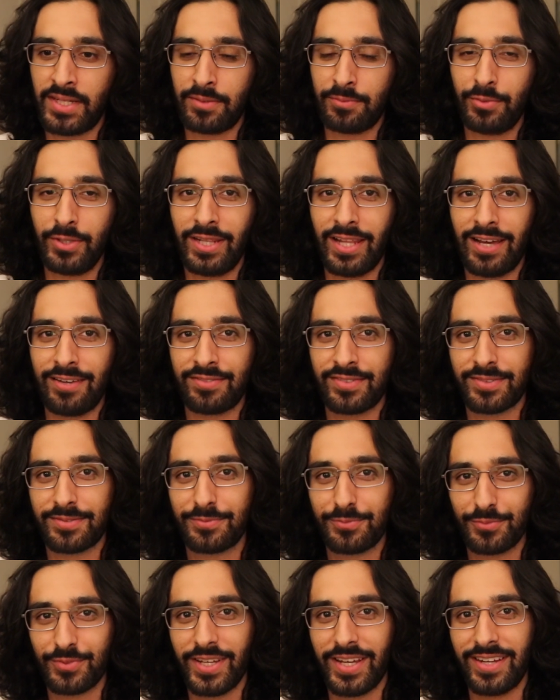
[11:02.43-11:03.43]
we left,
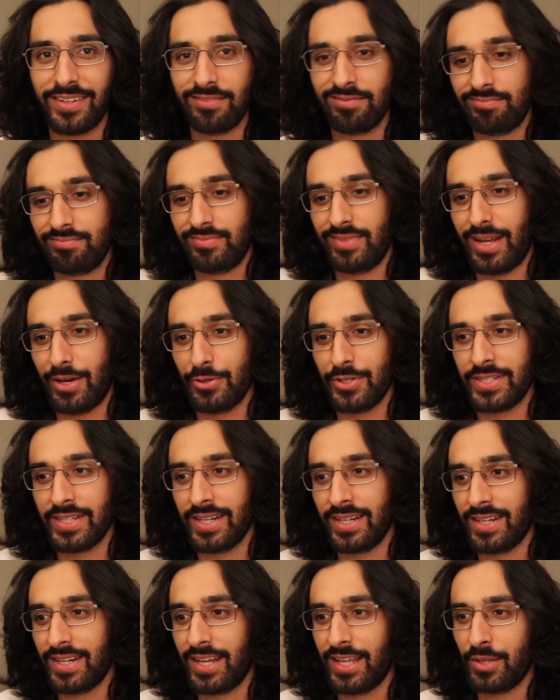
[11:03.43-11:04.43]
and that was
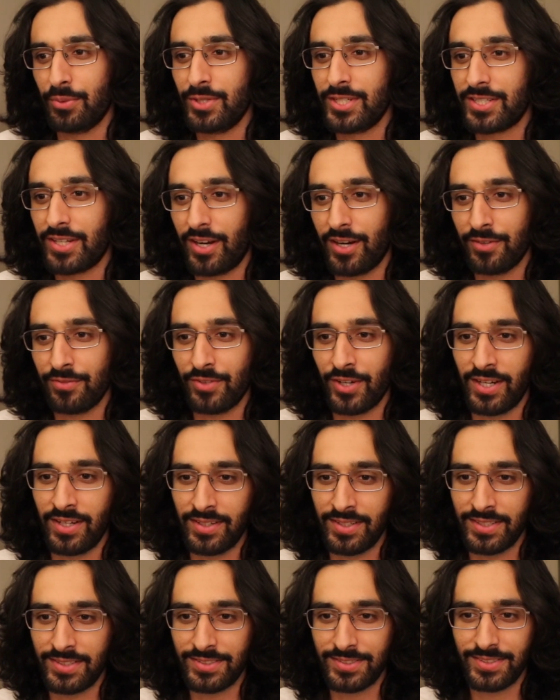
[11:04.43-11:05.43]
it. And then we saw our
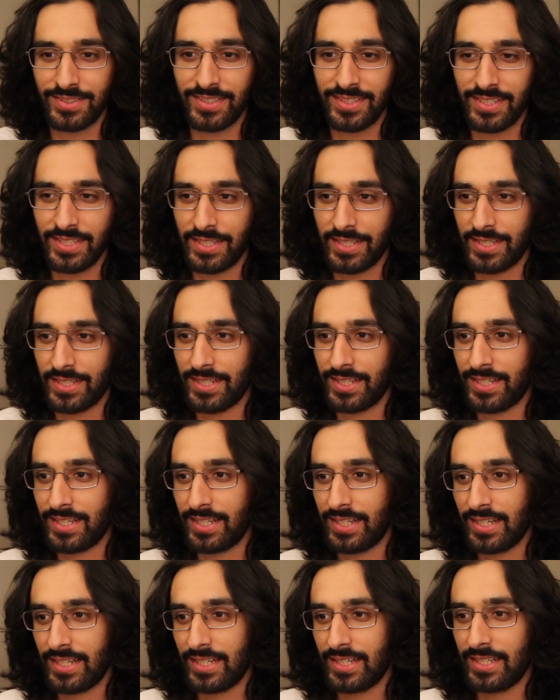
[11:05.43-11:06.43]
friend
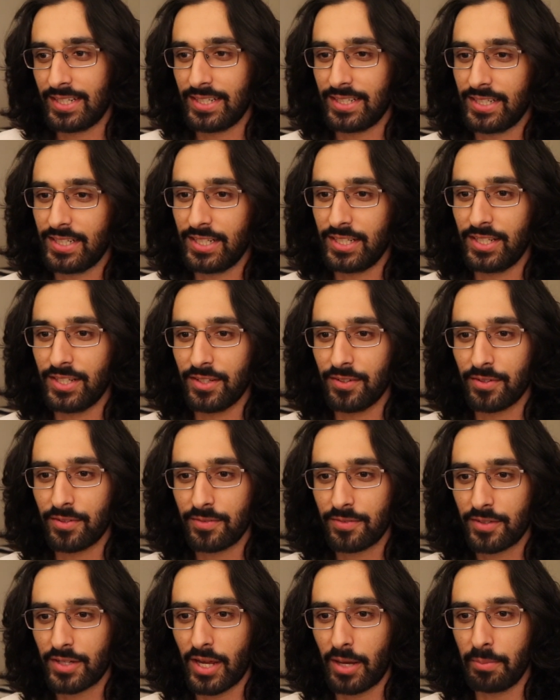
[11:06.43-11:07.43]
in the
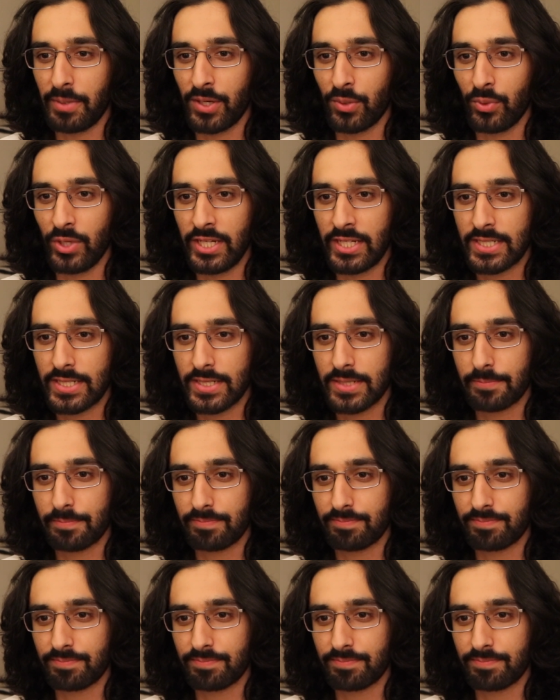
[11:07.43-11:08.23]
coming weeks